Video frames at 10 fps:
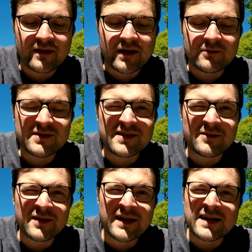I will see
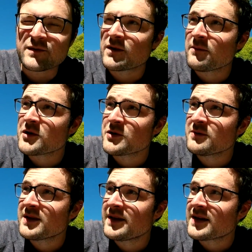you on the next vlog. I'm not sure
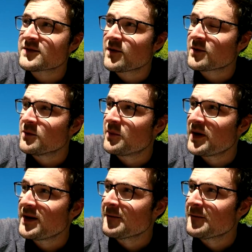when the next vlog will be.